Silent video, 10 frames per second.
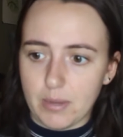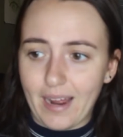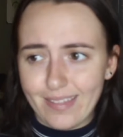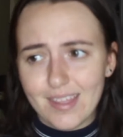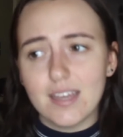but
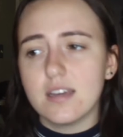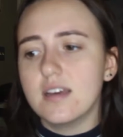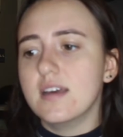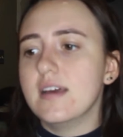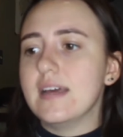I think,
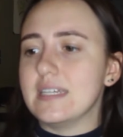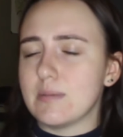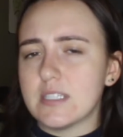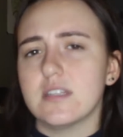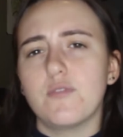
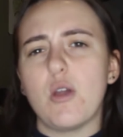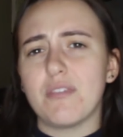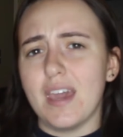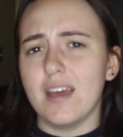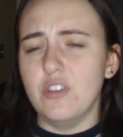especially if you
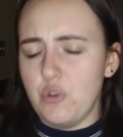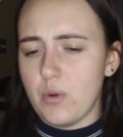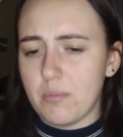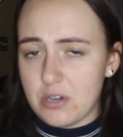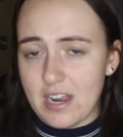have kids, you
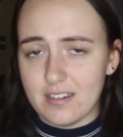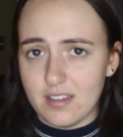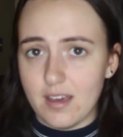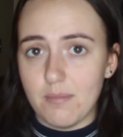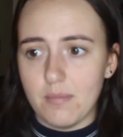want to
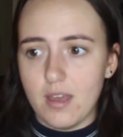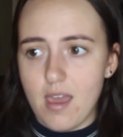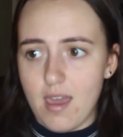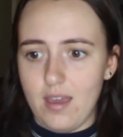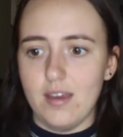protect them,
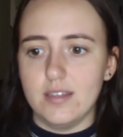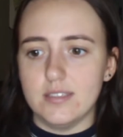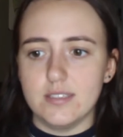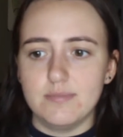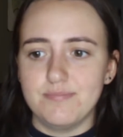
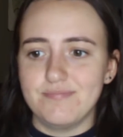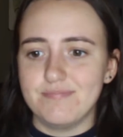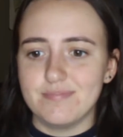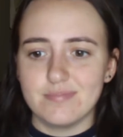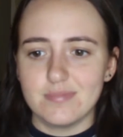and
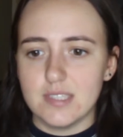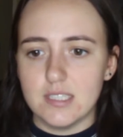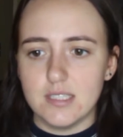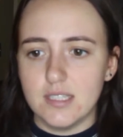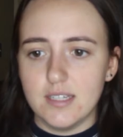
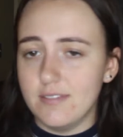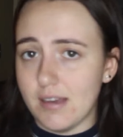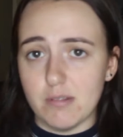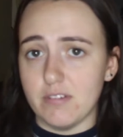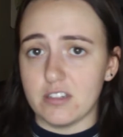
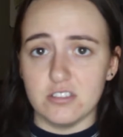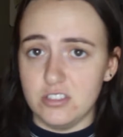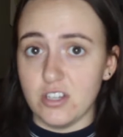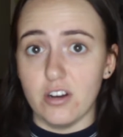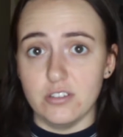family vloggers
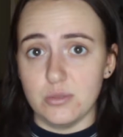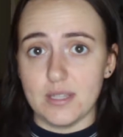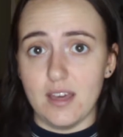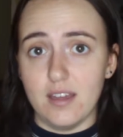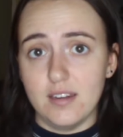just aren't
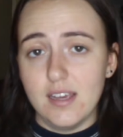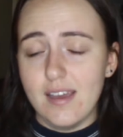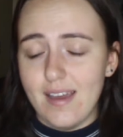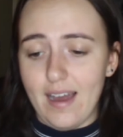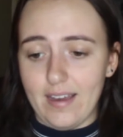doing that.
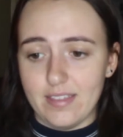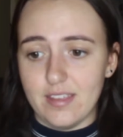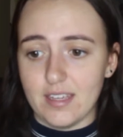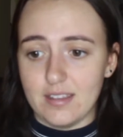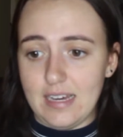I
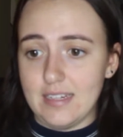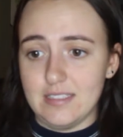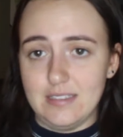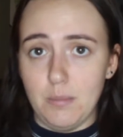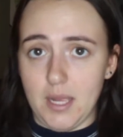think that
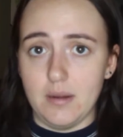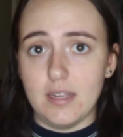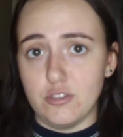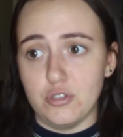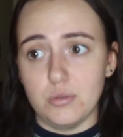is the
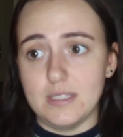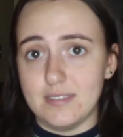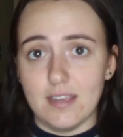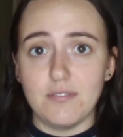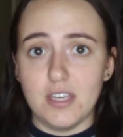main issue,
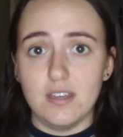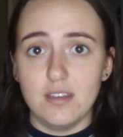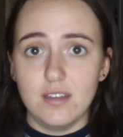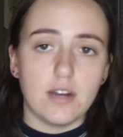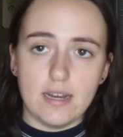is safety.
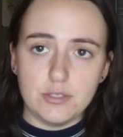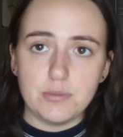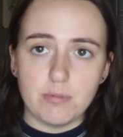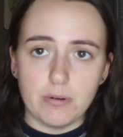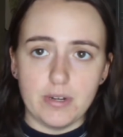Their
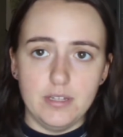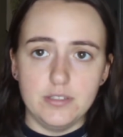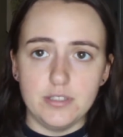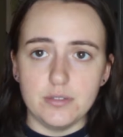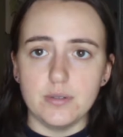house was broken
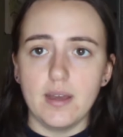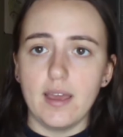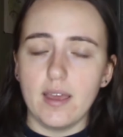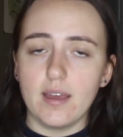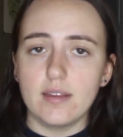into,
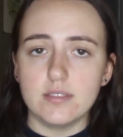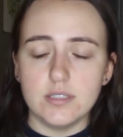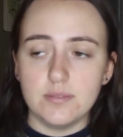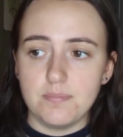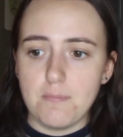and